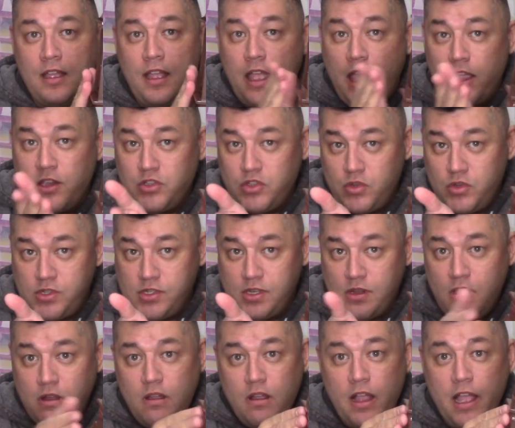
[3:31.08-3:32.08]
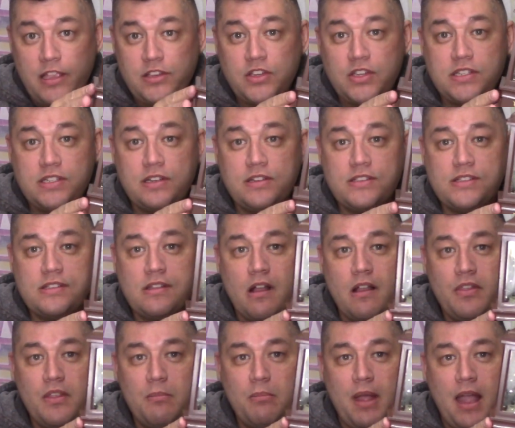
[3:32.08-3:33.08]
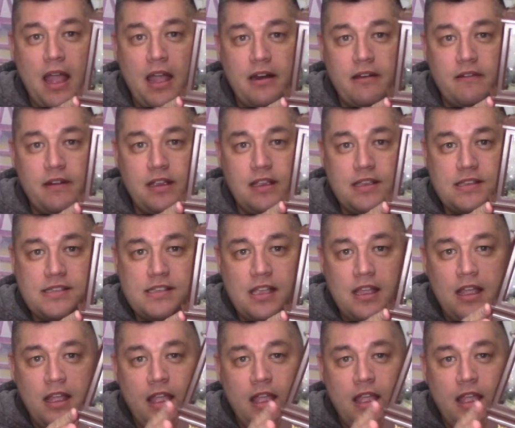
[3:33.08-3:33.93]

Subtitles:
As you saw, I just installed the batteries,